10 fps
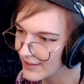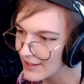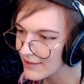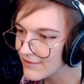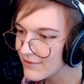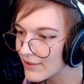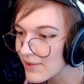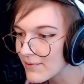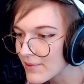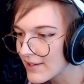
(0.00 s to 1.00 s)
I
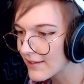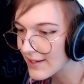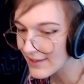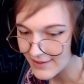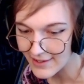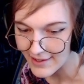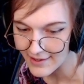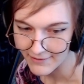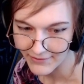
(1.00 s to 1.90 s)
really want to get the